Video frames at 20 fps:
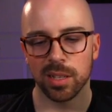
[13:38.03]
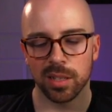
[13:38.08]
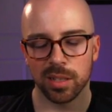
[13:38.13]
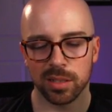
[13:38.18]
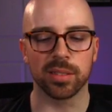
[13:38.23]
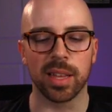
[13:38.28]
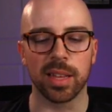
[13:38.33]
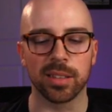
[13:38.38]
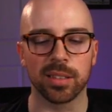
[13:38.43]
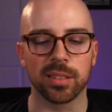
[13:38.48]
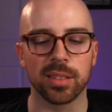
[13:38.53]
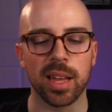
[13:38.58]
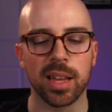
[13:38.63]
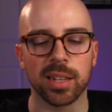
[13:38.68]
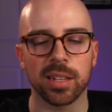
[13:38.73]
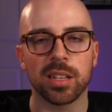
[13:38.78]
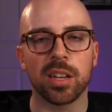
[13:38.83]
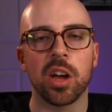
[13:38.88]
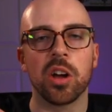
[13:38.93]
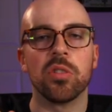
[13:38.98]

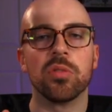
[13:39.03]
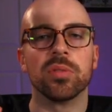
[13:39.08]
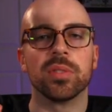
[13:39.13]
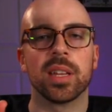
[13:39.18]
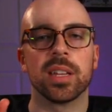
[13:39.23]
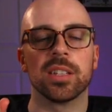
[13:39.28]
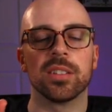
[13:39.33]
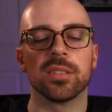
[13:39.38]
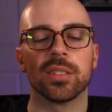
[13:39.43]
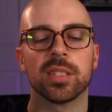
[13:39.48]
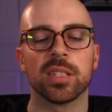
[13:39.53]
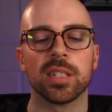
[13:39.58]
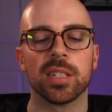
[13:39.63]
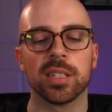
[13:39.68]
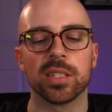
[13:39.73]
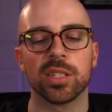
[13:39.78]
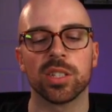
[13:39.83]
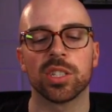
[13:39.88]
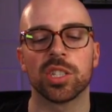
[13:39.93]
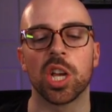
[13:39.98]
That cone that you see
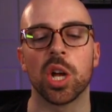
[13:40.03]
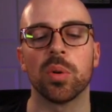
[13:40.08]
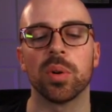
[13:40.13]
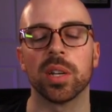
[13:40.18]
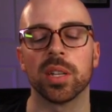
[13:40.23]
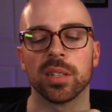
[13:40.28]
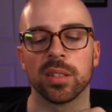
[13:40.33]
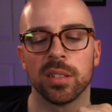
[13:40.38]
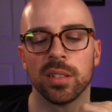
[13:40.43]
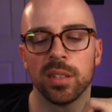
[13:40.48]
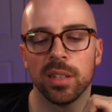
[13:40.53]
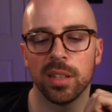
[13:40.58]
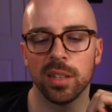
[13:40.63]
is showing,